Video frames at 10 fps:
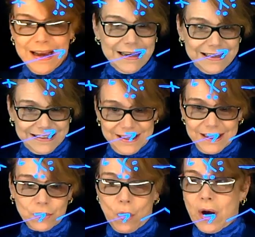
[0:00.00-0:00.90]
This
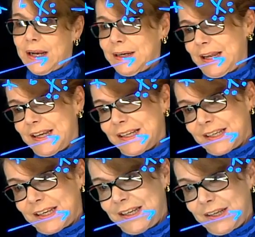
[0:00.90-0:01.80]
one is
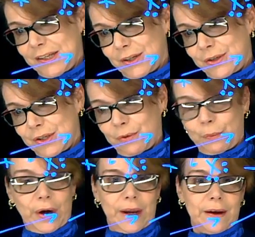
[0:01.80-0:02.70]
easier to
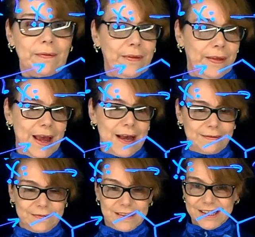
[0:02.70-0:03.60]
break than
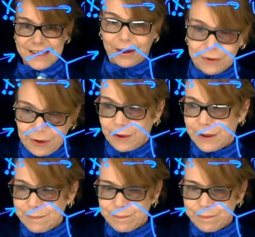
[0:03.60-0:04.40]
the secondary.